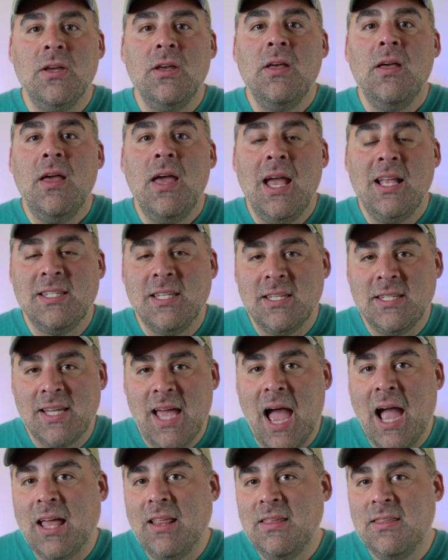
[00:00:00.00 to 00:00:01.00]
It's
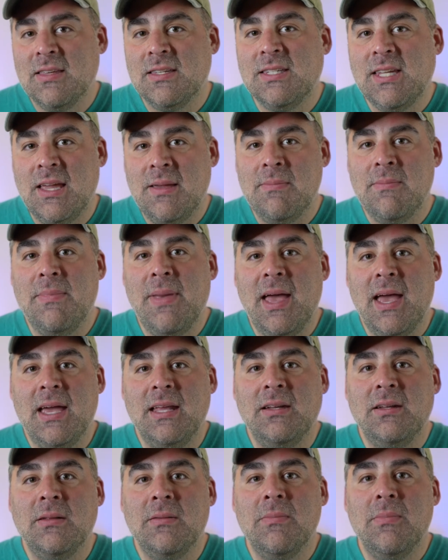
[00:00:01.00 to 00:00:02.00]
exactly the same
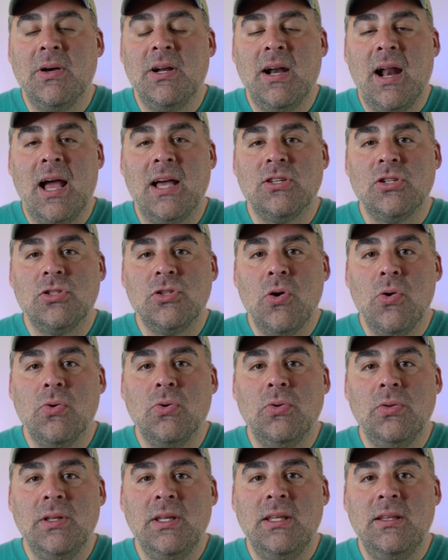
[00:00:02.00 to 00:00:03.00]
bed, but it has
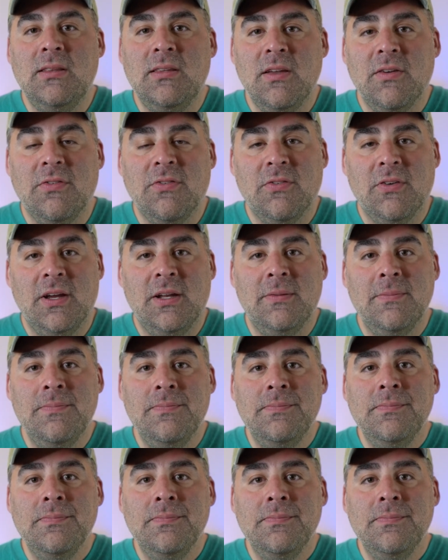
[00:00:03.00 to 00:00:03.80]
totally different